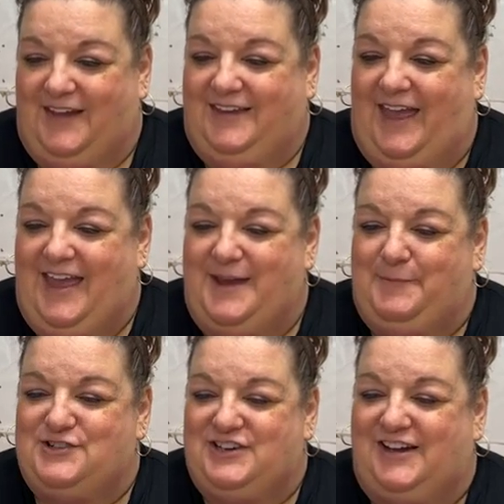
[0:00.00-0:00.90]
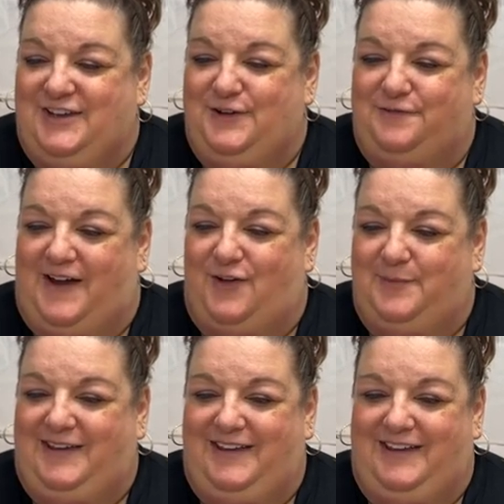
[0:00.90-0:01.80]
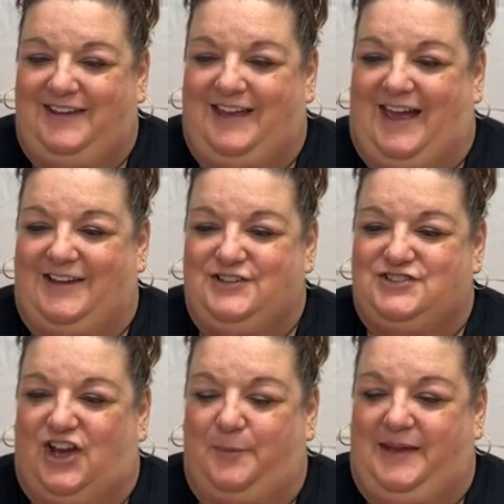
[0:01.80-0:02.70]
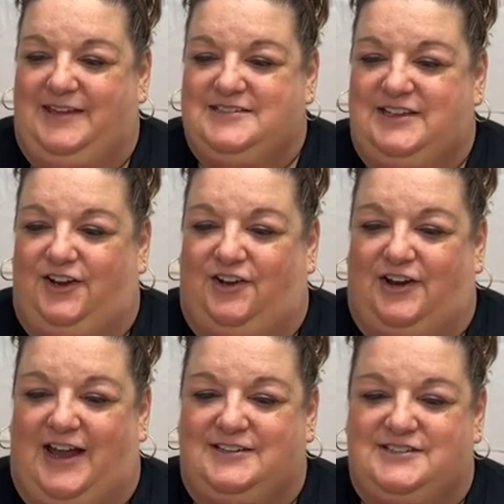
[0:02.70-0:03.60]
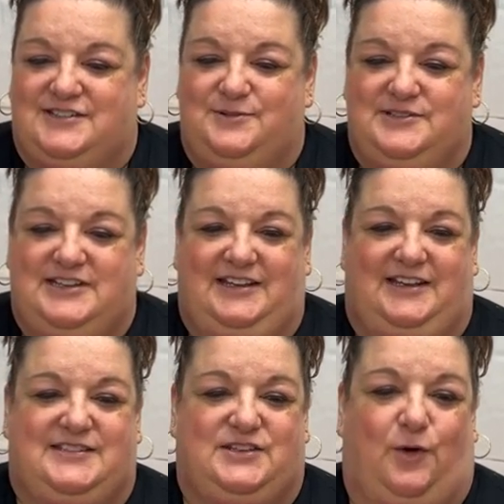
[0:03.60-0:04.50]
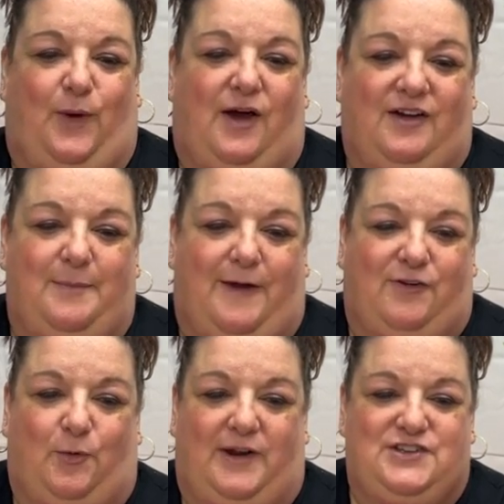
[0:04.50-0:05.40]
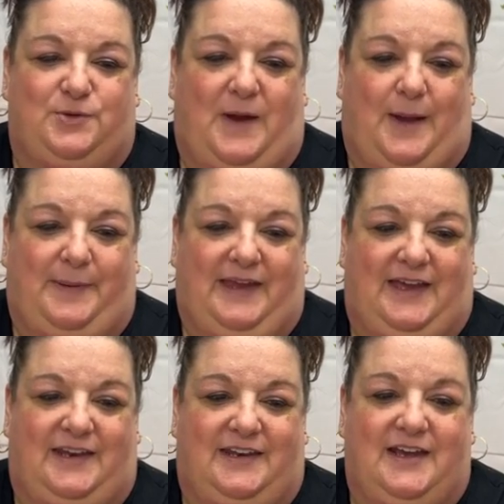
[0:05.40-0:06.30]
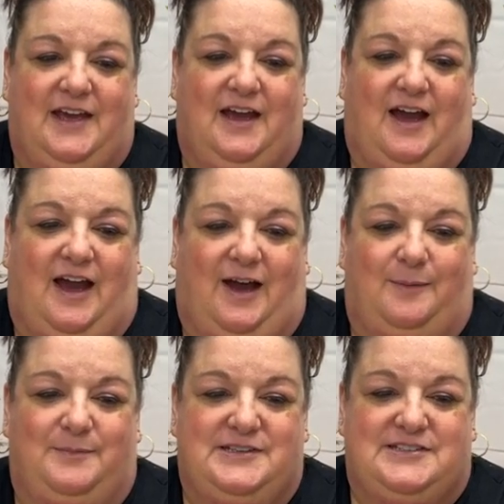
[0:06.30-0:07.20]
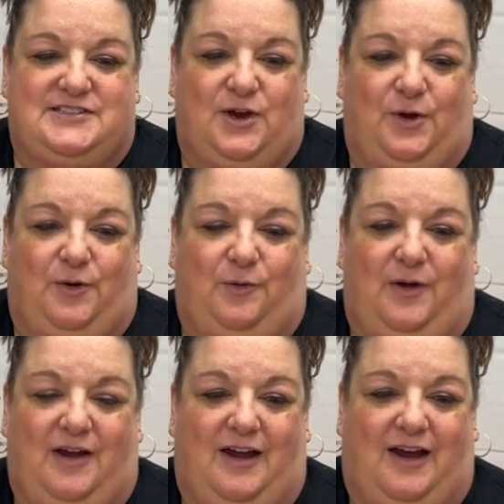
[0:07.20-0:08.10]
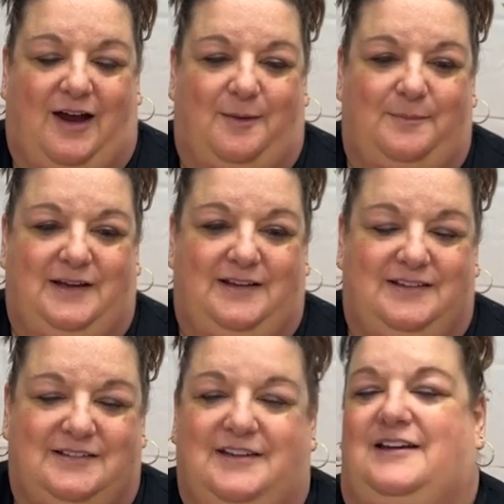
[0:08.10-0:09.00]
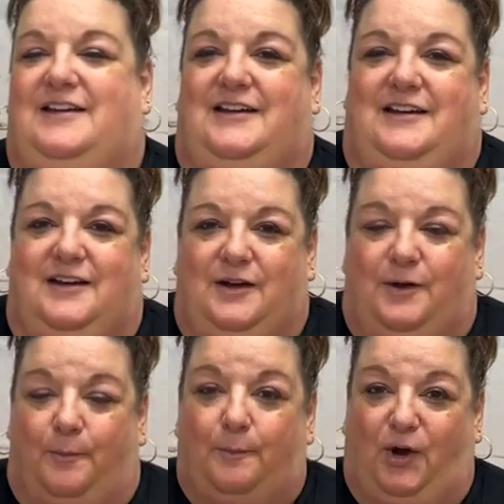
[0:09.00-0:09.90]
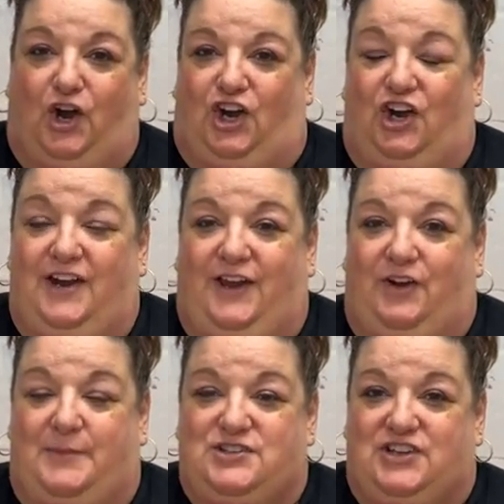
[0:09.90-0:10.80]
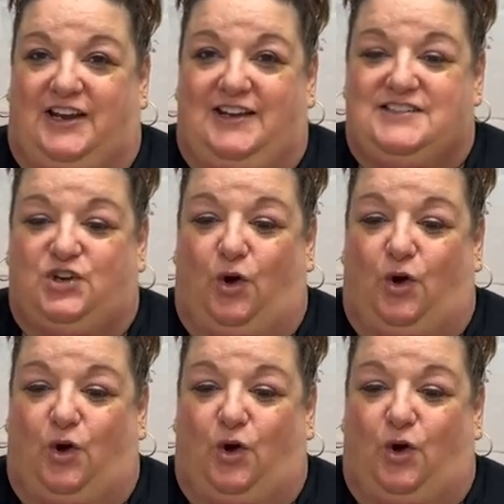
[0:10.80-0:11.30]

Yay, Marsha, you found me. And Shelby is here and Susie. So welcome everyone as you're popping in. Um, so um, Burr here in Michigan, it's